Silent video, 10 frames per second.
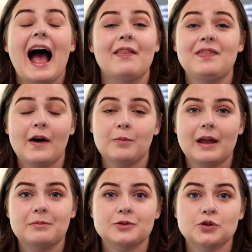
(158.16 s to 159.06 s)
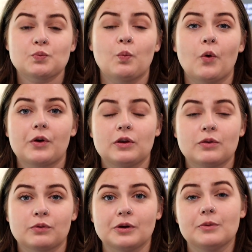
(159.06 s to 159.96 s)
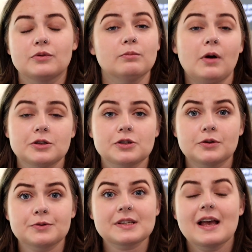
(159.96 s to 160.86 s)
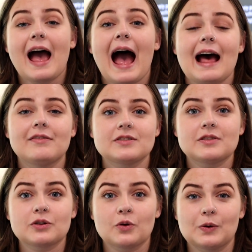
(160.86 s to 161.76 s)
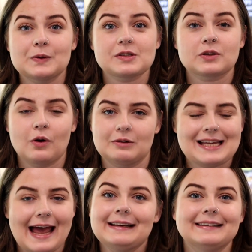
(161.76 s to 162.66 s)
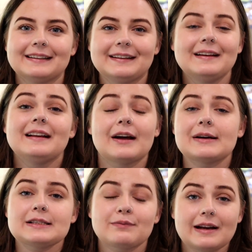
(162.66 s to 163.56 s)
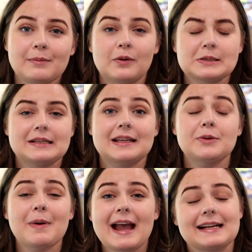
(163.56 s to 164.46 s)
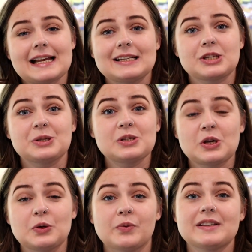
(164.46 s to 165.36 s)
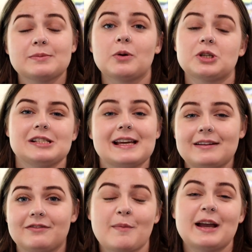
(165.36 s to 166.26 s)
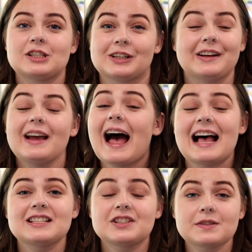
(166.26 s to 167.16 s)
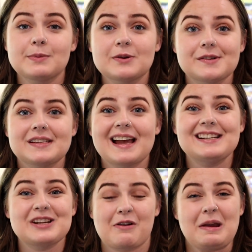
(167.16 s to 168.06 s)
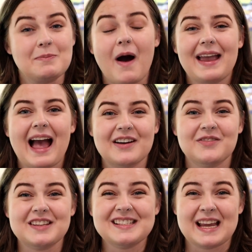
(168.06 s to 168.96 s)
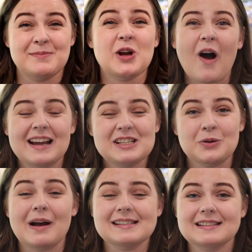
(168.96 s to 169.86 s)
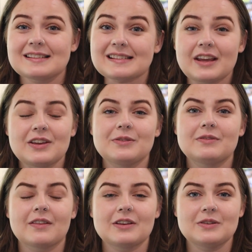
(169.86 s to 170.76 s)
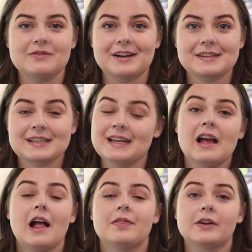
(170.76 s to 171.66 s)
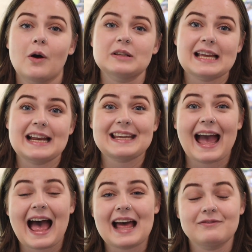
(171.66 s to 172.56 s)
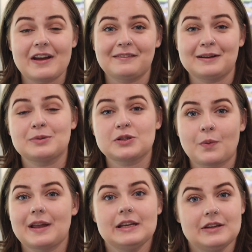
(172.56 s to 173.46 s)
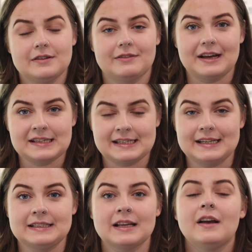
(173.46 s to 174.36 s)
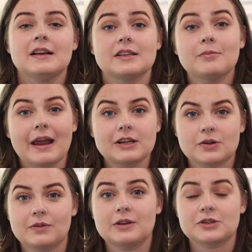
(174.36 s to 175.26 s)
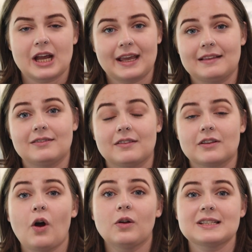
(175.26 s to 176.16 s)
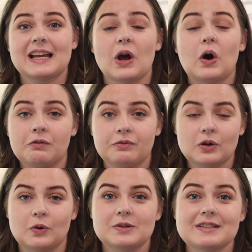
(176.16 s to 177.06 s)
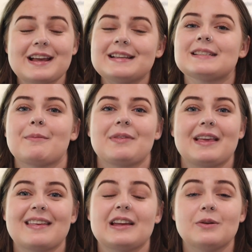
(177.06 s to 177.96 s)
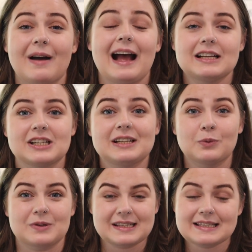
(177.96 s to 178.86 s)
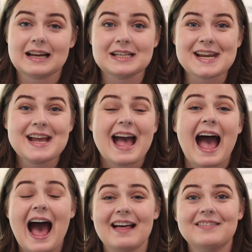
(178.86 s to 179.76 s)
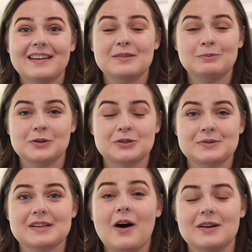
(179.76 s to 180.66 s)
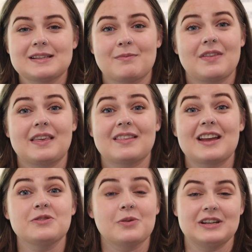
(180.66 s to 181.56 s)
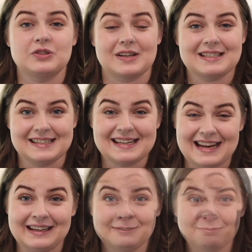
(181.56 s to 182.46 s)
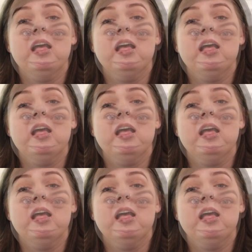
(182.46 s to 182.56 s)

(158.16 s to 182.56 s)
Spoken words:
and they'll be able to walk you through the modules and the course content. Now, it's really important that you pay attention to this modular information, as just because a degree might have the same title as it does at another university, the content can vary between universities. So make sure that you're checking that the content of the course is something that you actually want to study and that the modules are something that you're interested in.